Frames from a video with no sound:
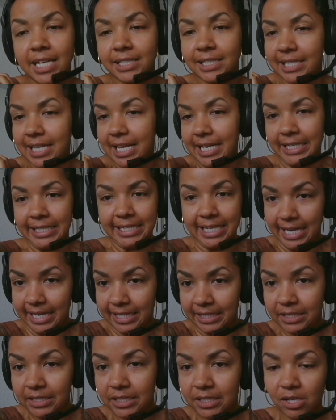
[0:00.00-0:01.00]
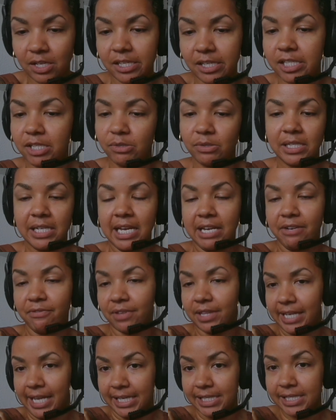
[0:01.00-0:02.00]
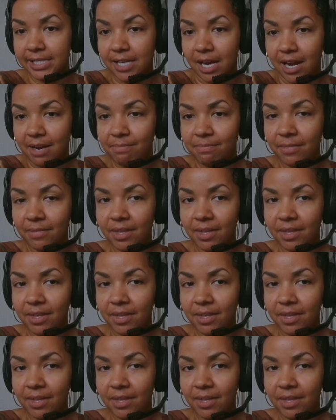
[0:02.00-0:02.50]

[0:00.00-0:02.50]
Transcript: 10 out of 10, going to do it again for the next time.